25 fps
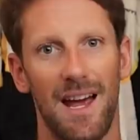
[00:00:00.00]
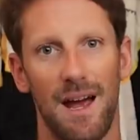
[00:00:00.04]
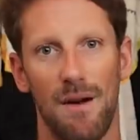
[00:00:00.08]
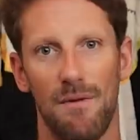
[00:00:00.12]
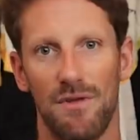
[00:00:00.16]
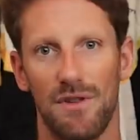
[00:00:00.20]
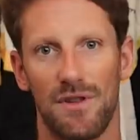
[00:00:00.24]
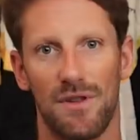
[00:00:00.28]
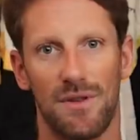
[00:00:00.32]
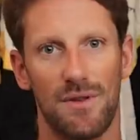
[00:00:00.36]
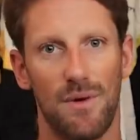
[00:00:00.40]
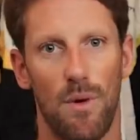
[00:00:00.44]
It
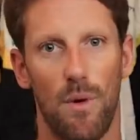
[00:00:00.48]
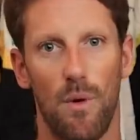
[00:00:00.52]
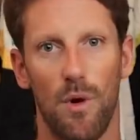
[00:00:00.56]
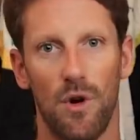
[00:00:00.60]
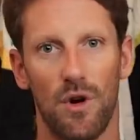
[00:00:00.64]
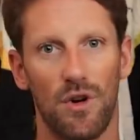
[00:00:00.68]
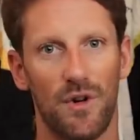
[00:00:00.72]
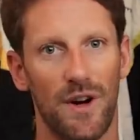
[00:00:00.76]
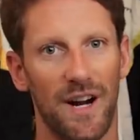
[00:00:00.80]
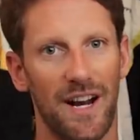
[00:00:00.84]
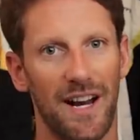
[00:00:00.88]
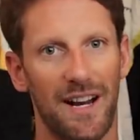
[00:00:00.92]
was
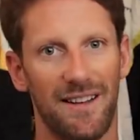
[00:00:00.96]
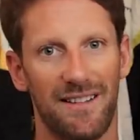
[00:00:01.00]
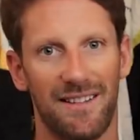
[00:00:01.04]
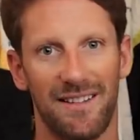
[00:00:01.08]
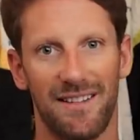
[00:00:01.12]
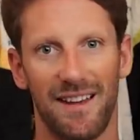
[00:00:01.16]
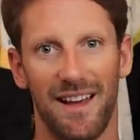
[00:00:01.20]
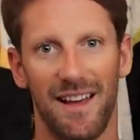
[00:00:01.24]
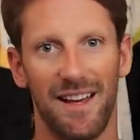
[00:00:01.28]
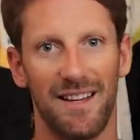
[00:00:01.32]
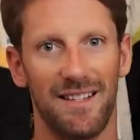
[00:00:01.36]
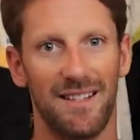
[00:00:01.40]
all great.
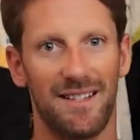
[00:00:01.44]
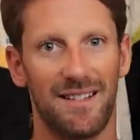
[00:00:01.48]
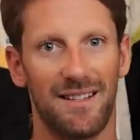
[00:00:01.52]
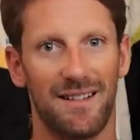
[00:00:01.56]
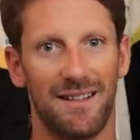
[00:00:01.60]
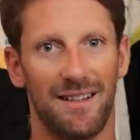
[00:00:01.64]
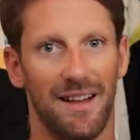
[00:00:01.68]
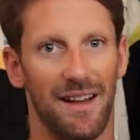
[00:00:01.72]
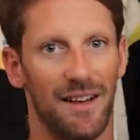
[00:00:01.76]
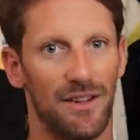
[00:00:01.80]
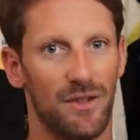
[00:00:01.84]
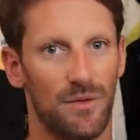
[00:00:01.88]
There's
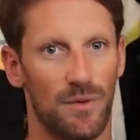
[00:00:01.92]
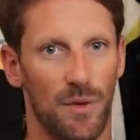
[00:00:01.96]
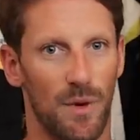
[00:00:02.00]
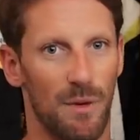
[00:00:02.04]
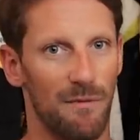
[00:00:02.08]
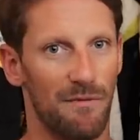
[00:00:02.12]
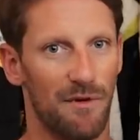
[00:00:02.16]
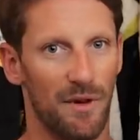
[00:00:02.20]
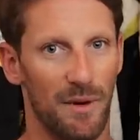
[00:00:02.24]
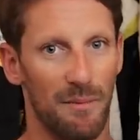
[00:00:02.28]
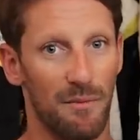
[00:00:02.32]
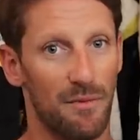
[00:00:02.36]

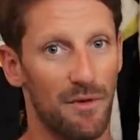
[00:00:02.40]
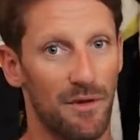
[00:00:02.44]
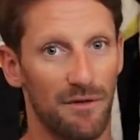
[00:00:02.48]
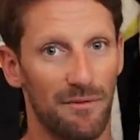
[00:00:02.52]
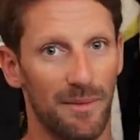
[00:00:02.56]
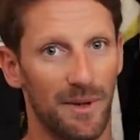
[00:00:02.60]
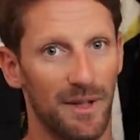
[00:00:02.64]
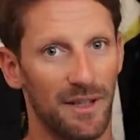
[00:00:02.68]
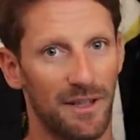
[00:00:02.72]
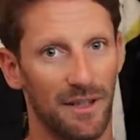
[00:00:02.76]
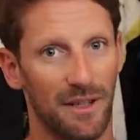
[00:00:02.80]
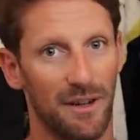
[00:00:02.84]
room for
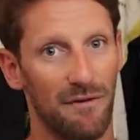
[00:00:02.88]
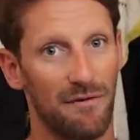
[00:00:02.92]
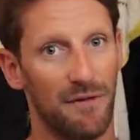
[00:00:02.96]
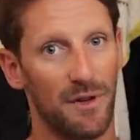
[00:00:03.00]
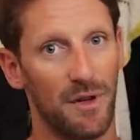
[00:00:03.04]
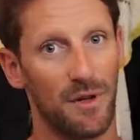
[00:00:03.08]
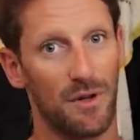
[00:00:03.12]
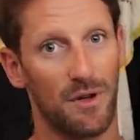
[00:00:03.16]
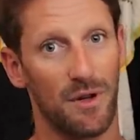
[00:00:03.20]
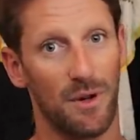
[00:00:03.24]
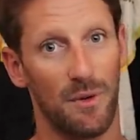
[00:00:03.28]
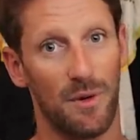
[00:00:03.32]
improvement in the
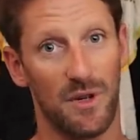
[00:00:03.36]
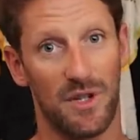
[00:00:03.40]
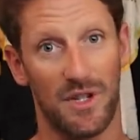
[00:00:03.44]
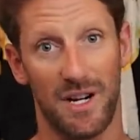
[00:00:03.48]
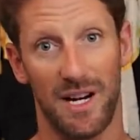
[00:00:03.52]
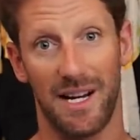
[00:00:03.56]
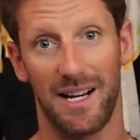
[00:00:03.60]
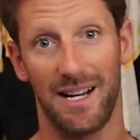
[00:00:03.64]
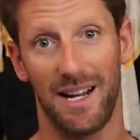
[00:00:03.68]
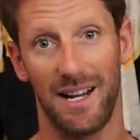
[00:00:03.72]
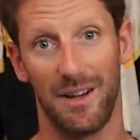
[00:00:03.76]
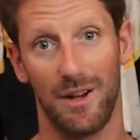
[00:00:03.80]
future, which
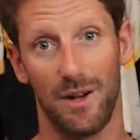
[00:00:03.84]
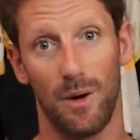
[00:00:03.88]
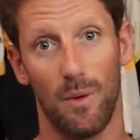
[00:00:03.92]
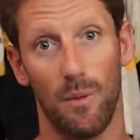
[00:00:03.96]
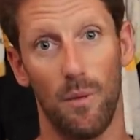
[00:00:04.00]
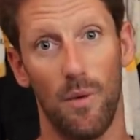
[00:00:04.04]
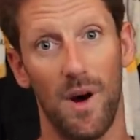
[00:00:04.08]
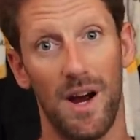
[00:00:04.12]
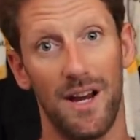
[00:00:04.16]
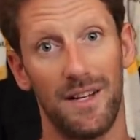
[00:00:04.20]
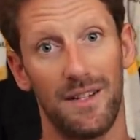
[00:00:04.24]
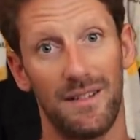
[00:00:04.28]
I cannot
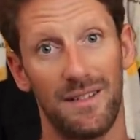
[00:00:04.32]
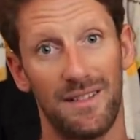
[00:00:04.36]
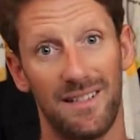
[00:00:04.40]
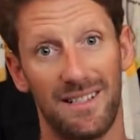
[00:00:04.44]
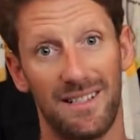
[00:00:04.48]
wait to